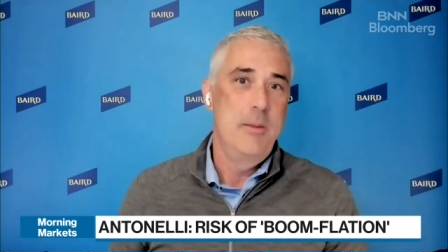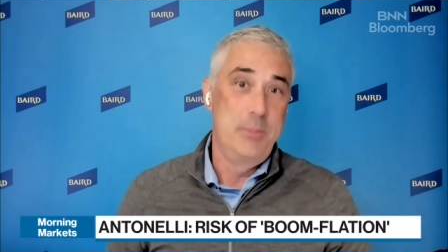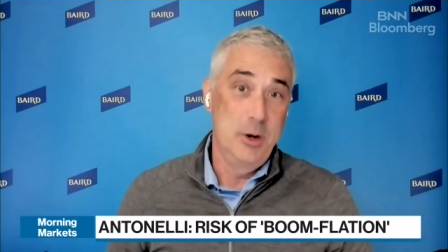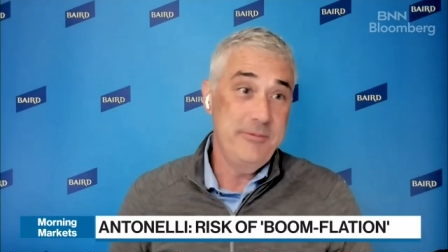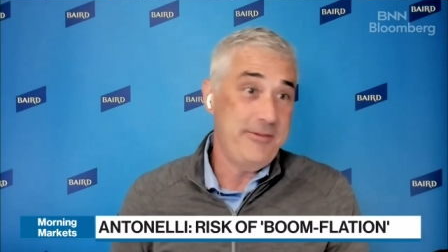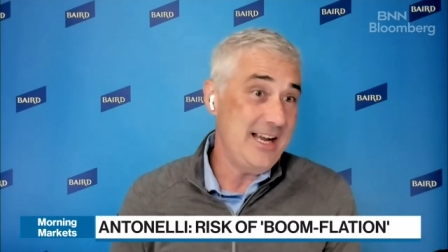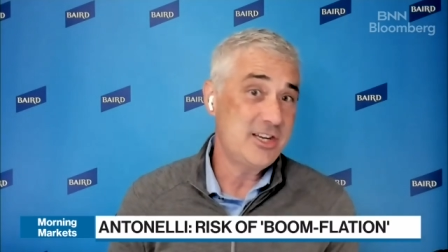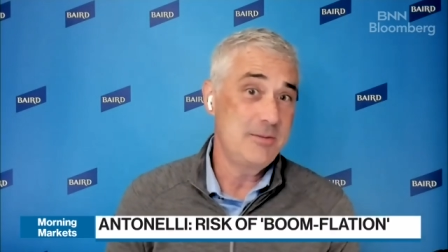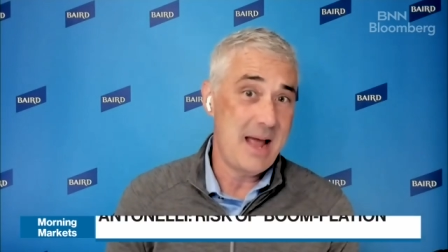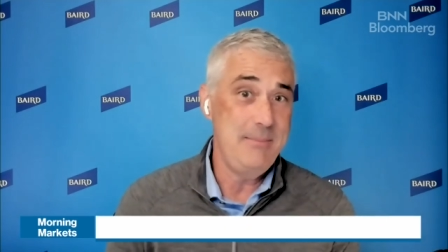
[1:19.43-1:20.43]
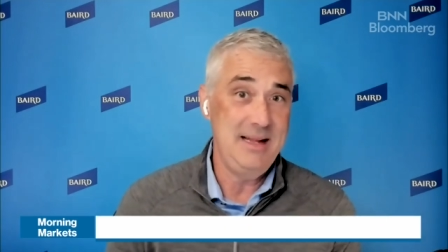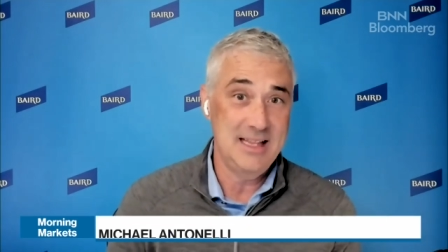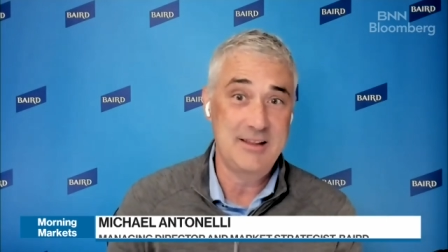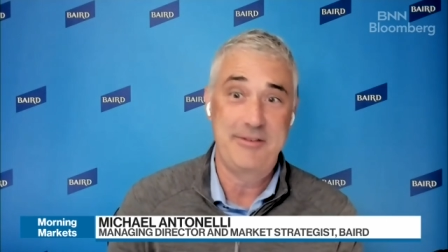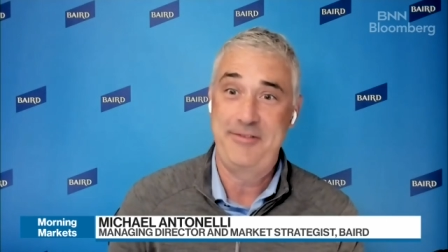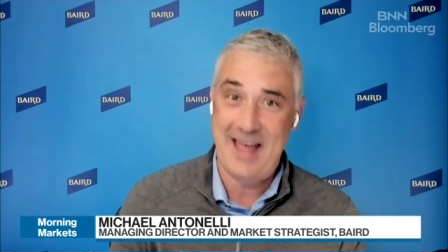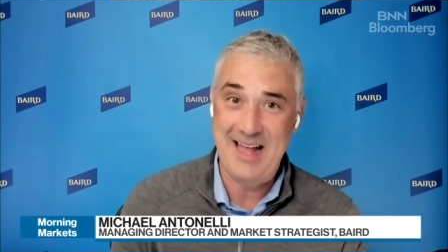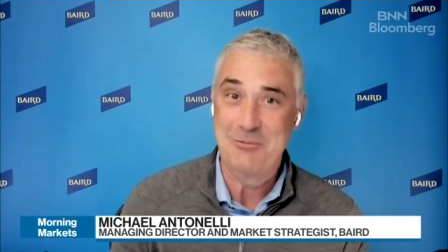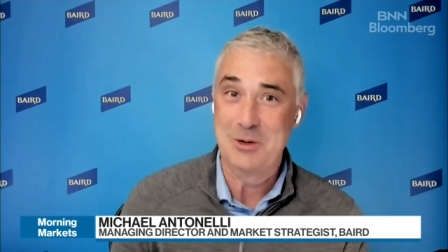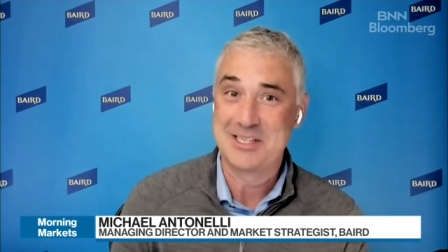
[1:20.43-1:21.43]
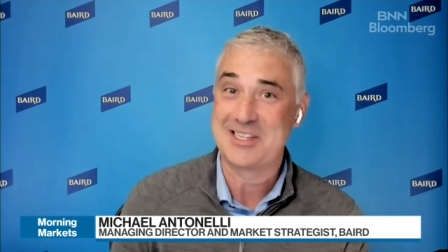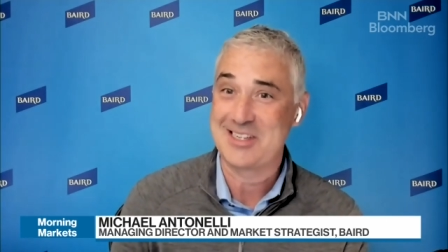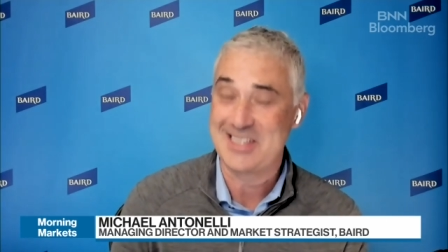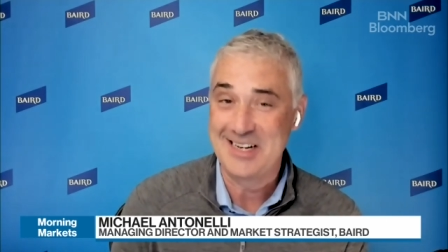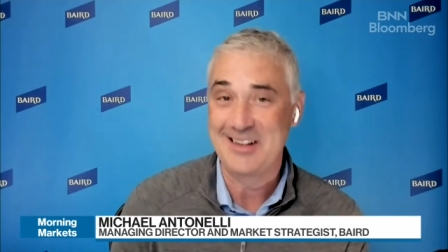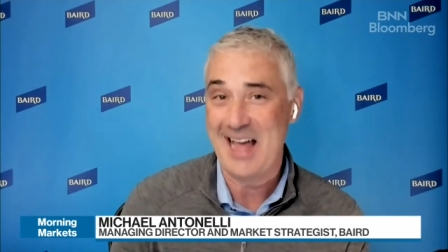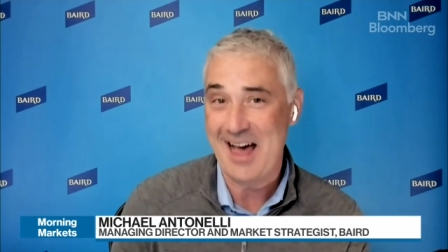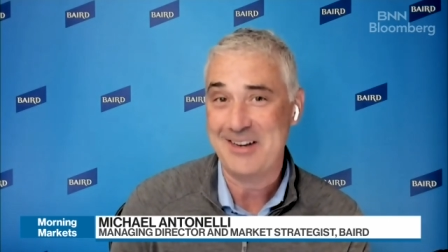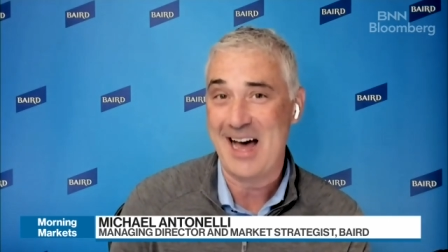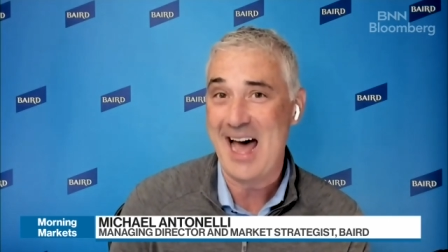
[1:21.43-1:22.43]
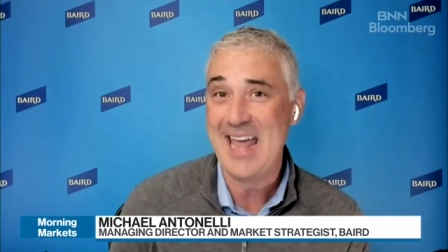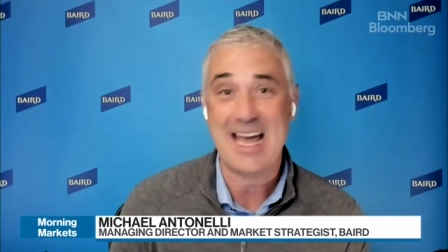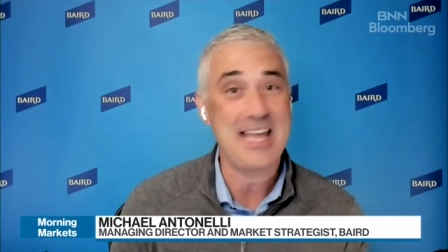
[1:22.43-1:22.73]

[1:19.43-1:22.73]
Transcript: Boomflation might mean that the Fed would still have to hike.